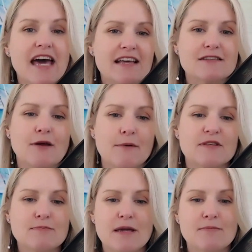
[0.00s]
That
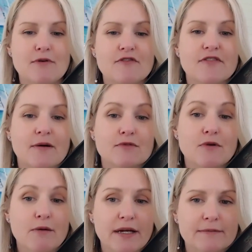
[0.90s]
stops people from
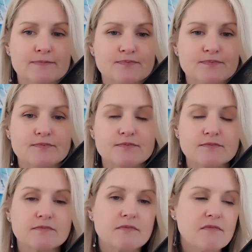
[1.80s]
growing.
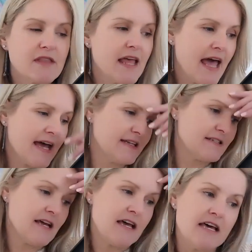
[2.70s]
And
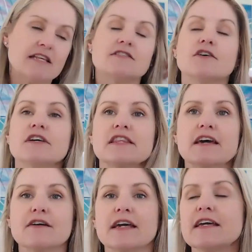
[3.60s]
so
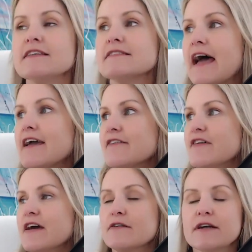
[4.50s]
there is a
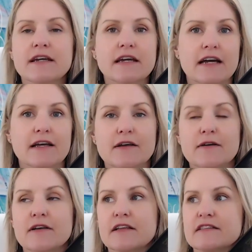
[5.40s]
very
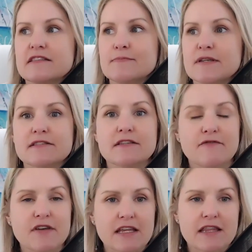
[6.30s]

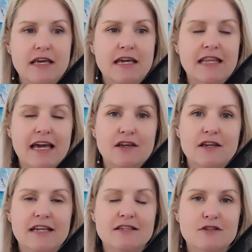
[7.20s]
specific thing that you
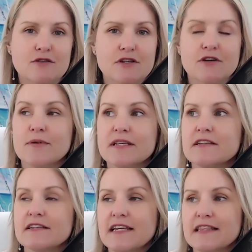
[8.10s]
need to do in your
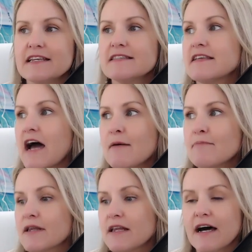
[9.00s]
business. And this
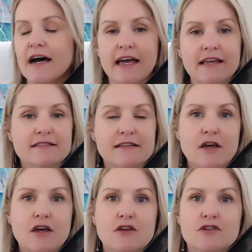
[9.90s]
applies
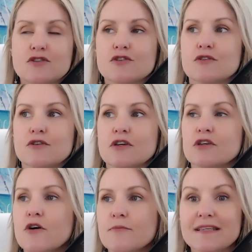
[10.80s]
to
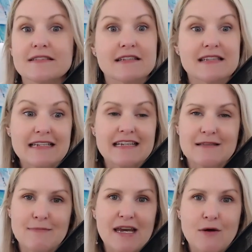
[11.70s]
your business. It
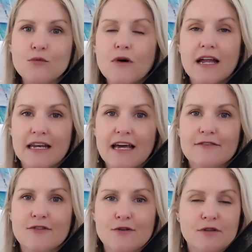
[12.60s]
doesn't matter what
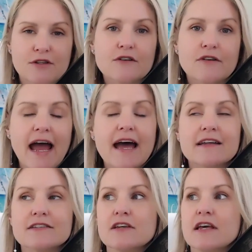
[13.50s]
level you're
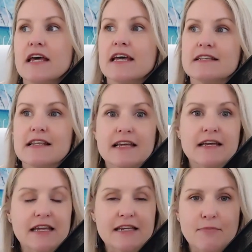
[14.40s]
at, it, it,
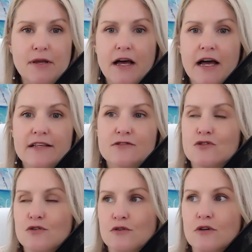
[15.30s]
it, applies
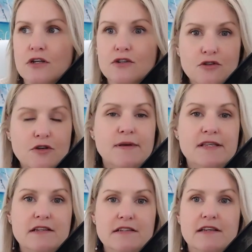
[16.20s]
to new
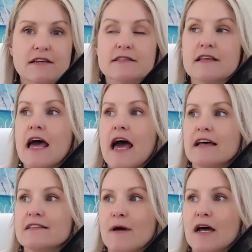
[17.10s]
businesses
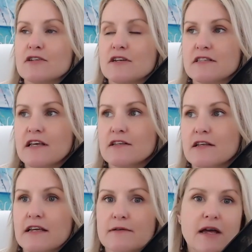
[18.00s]
as much as it,
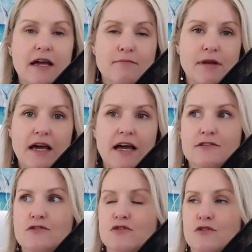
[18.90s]
it
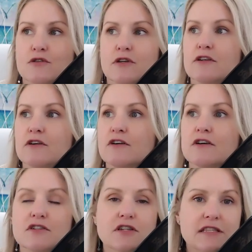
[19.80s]
applies to, you know,
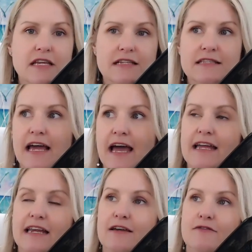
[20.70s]
coaches that are
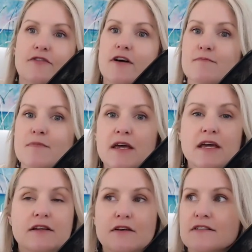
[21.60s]
scaling from,
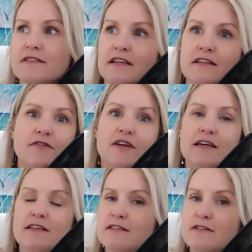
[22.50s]
you know, six
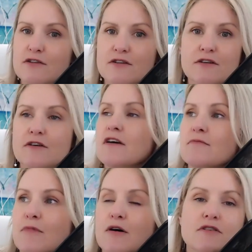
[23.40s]
figures to
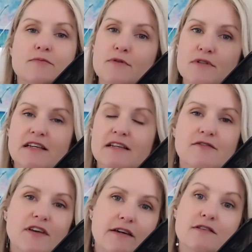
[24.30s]
multiple six
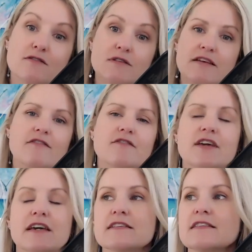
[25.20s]
figures or seven
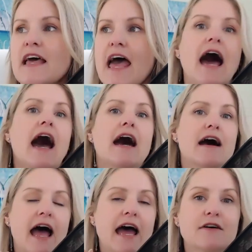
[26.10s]
figures.
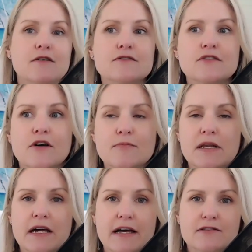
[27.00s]
Uh, and it also
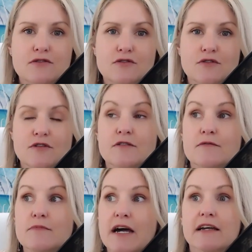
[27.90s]
applies to
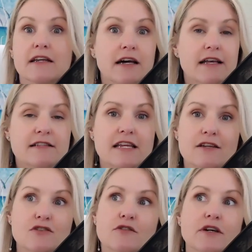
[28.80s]
my clients that
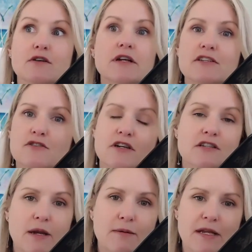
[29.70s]
are doing already doing
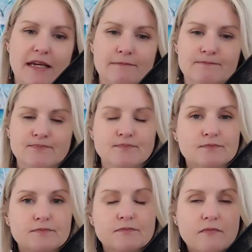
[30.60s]
20 million.
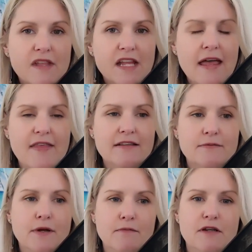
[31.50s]
And that's
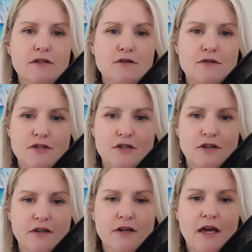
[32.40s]
what I'm going to talk to
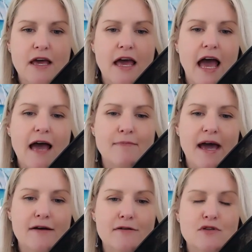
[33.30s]
you
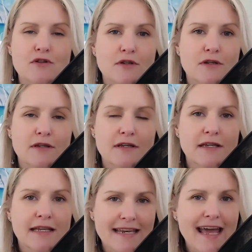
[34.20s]
about
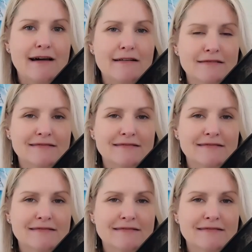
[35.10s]
now.